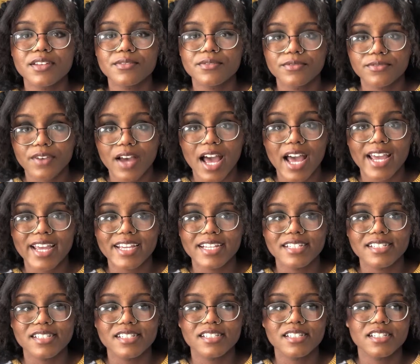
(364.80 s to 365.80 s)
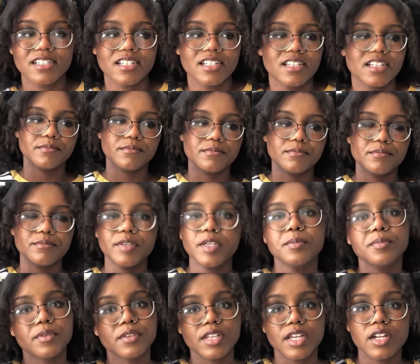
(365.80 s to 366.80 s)
find
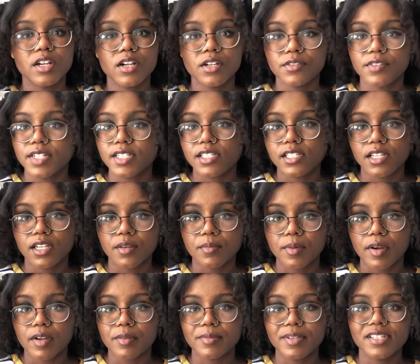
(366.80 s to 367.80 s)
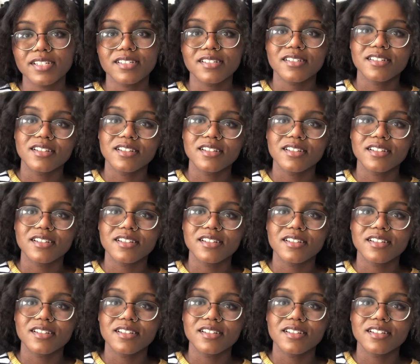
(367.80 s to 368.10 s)
people that are renting apartments.